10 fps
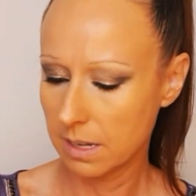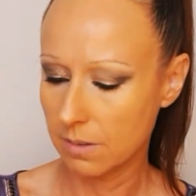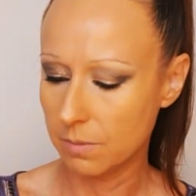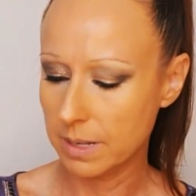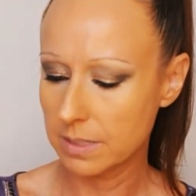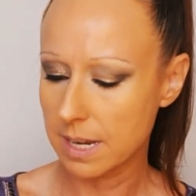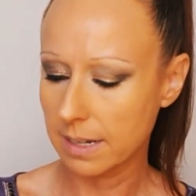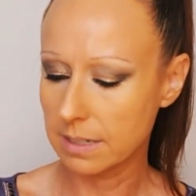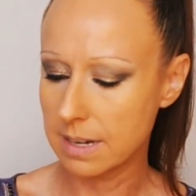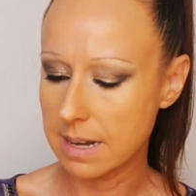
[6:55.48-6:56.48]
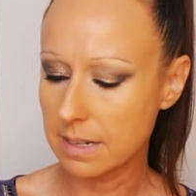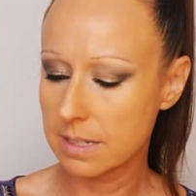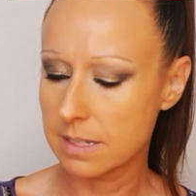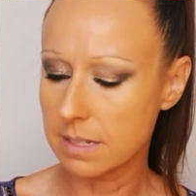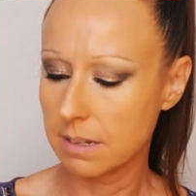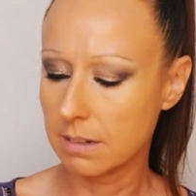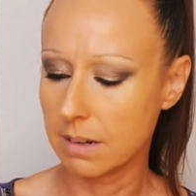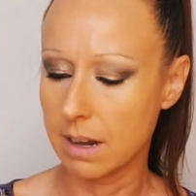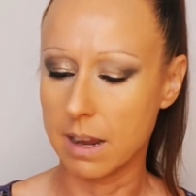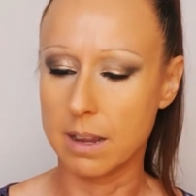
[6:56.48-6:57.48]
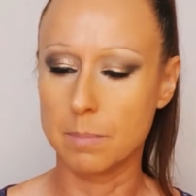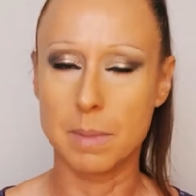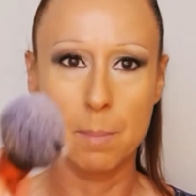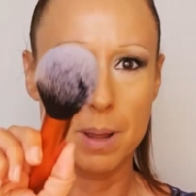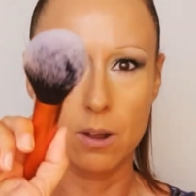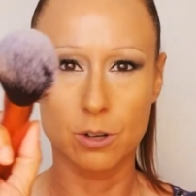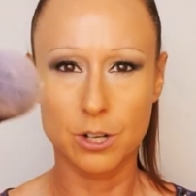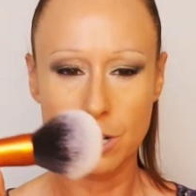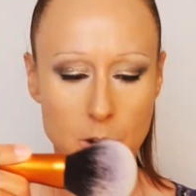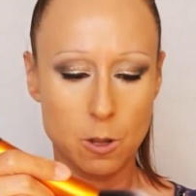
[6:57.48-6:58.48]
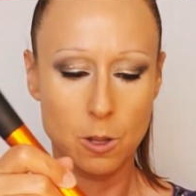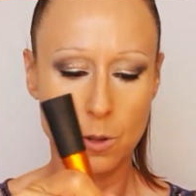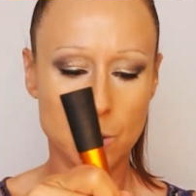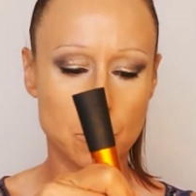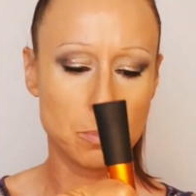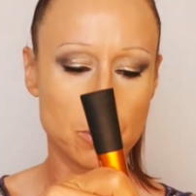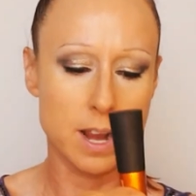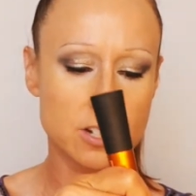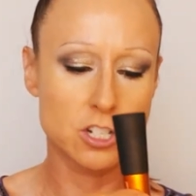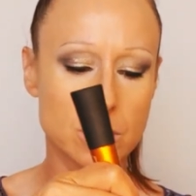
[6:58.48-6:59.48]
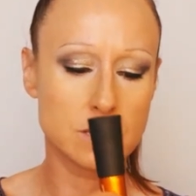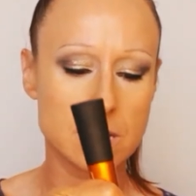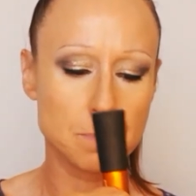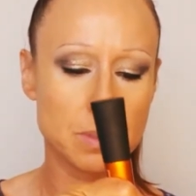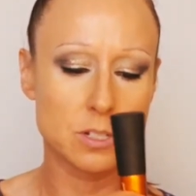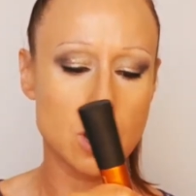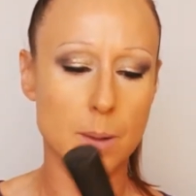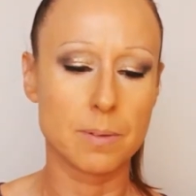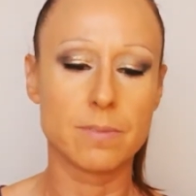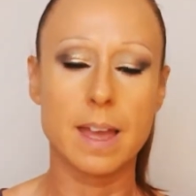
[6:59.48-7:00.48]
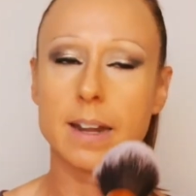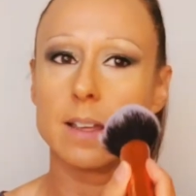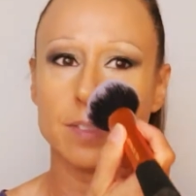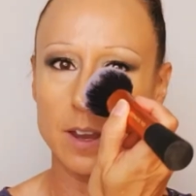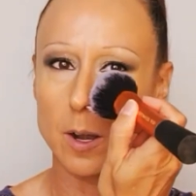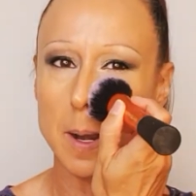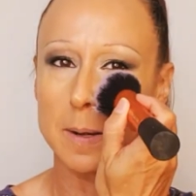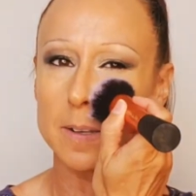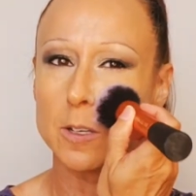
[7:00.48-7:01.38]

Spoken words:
Real Techniques powder brush, dip the top of that in there, and